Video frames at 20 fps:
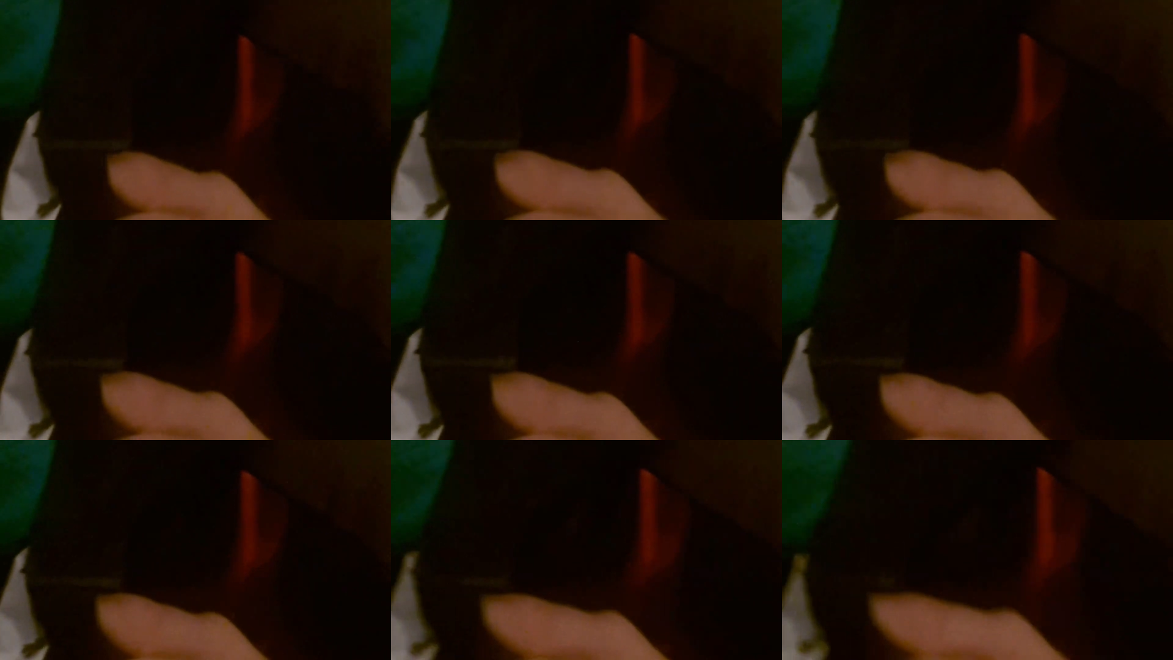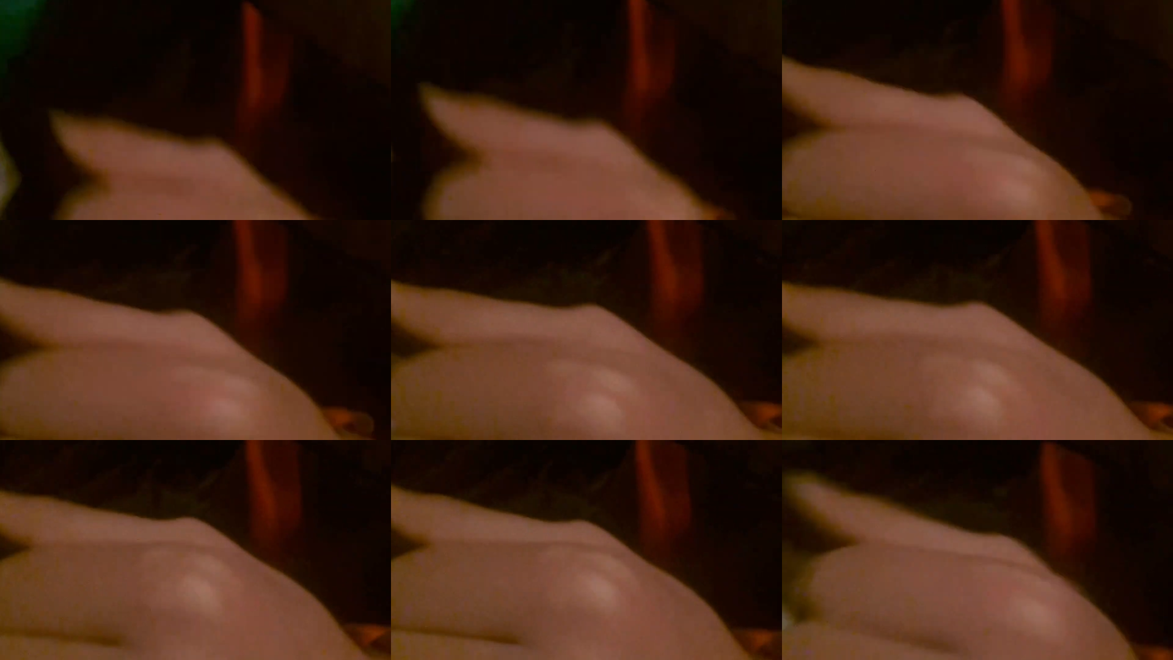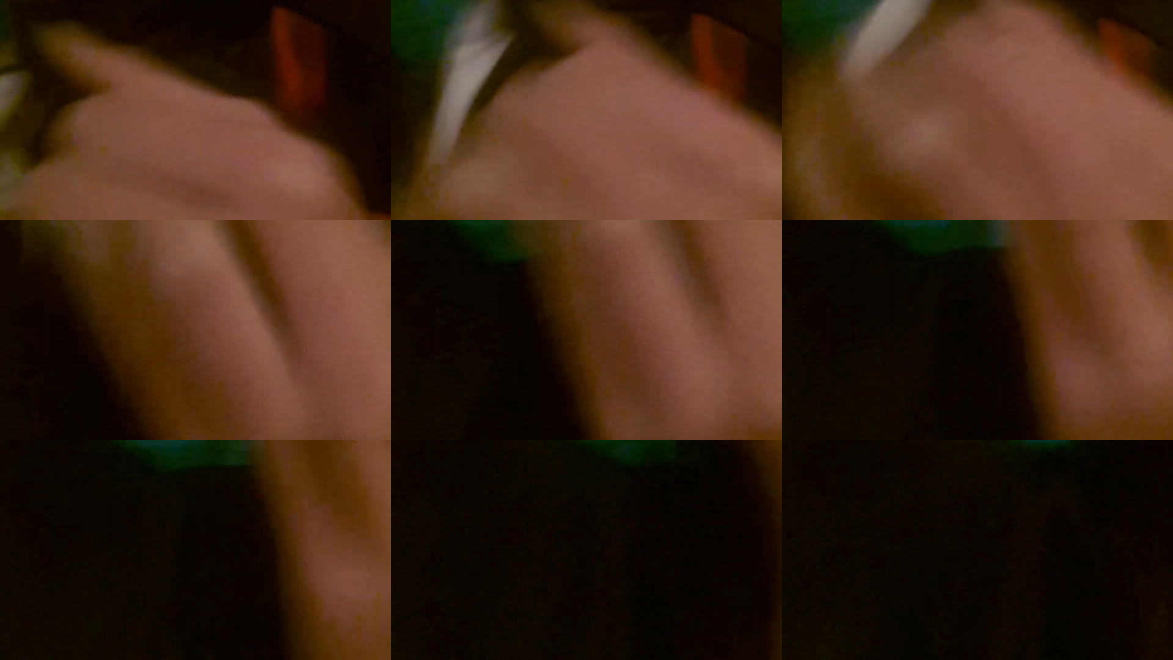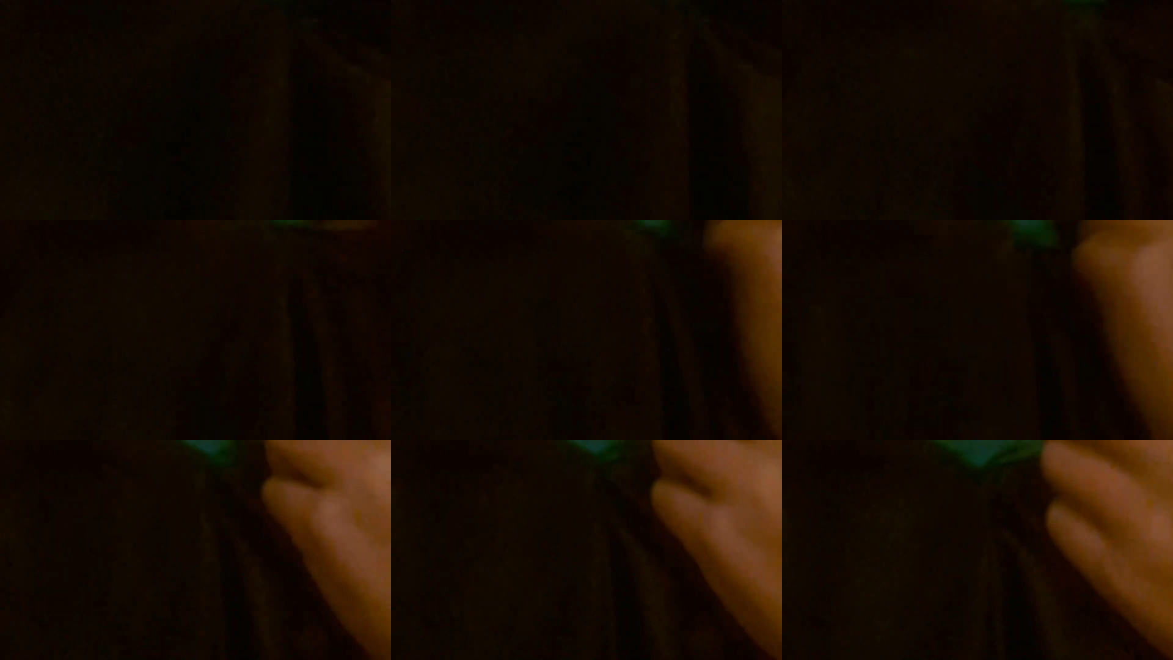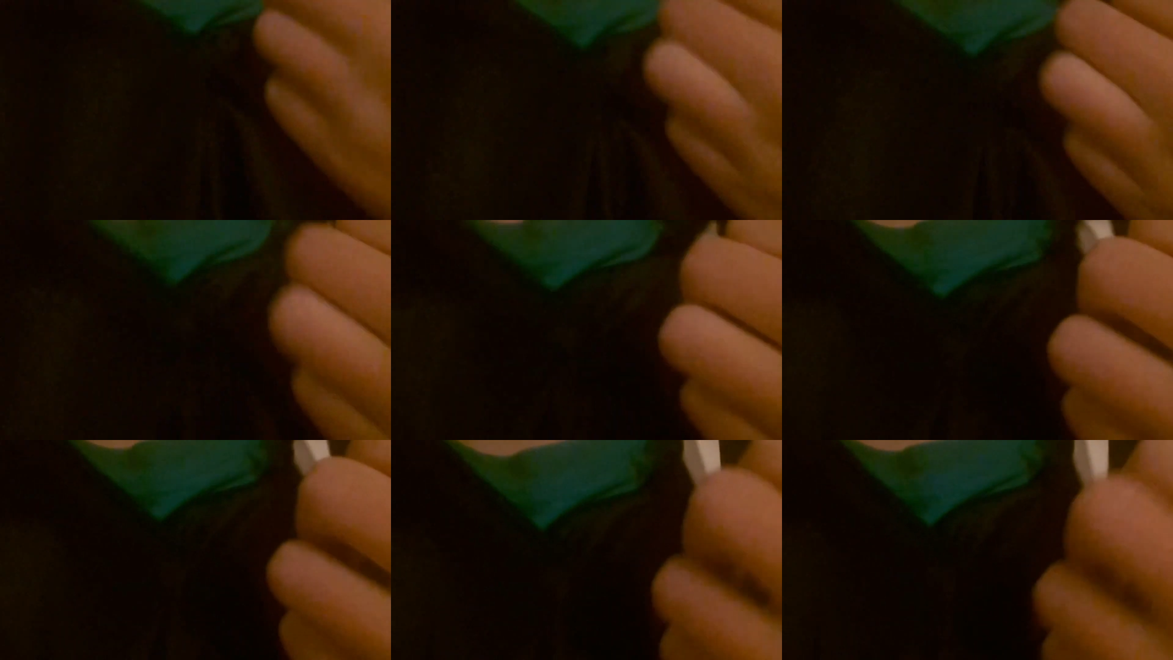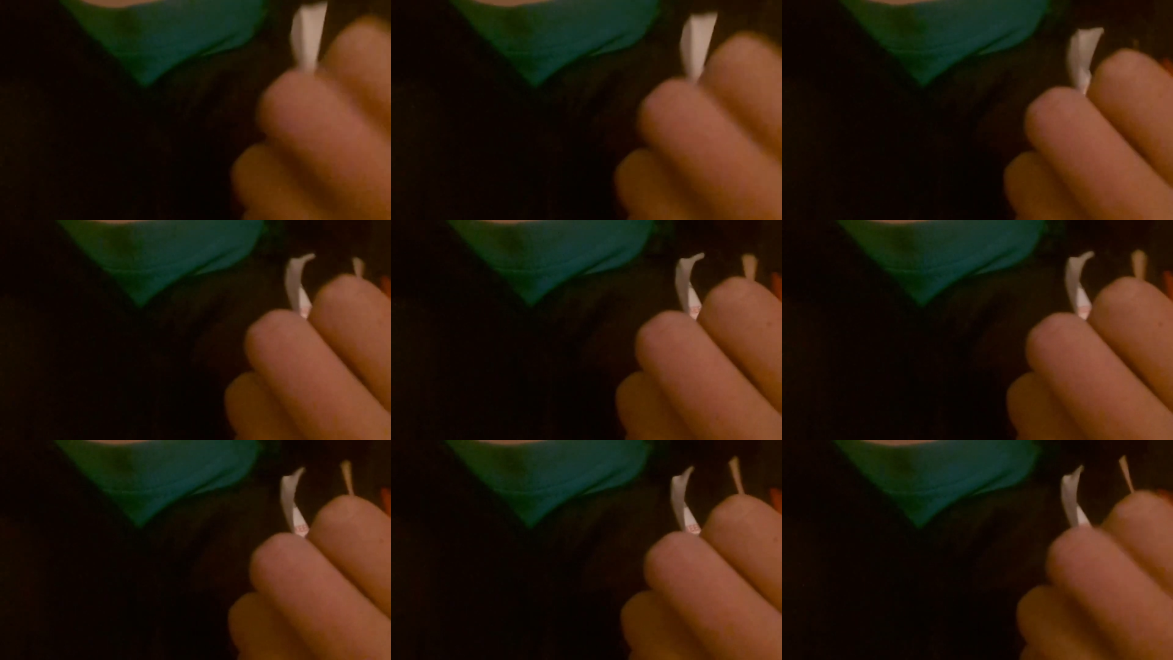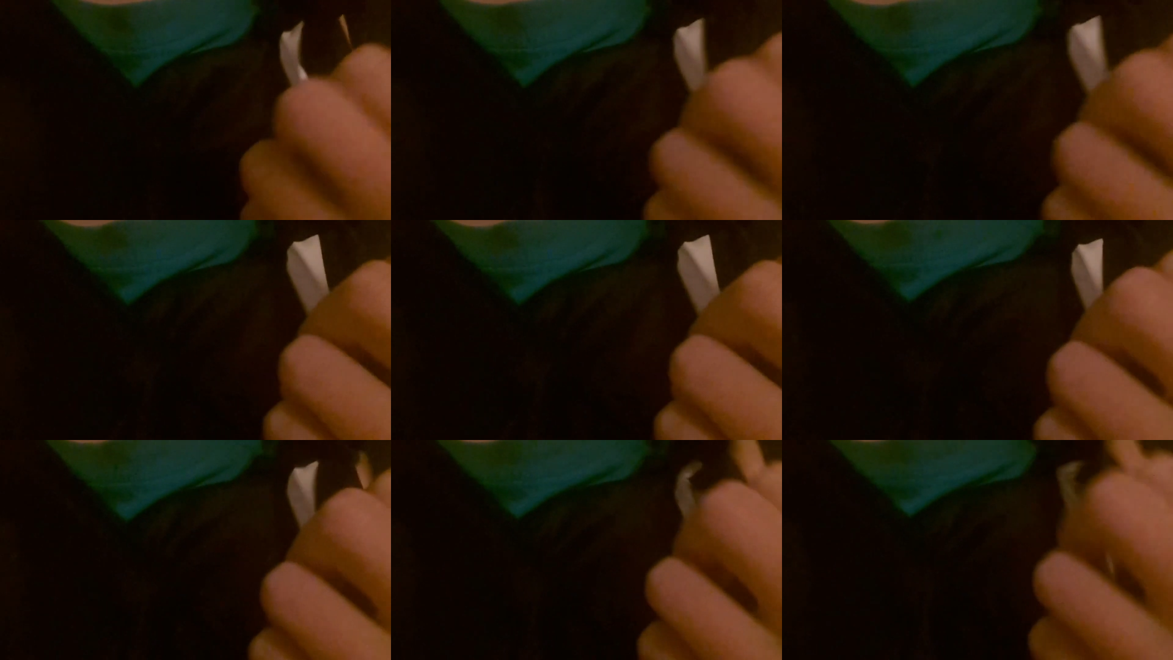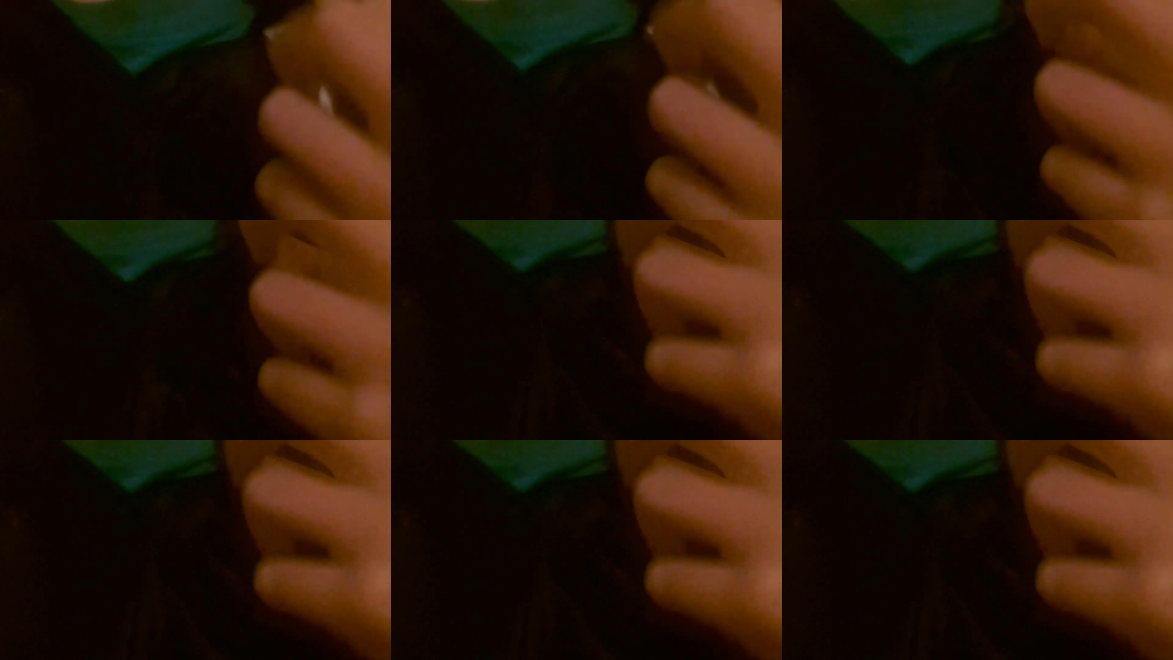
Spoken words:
Nobody's mouth can be seen.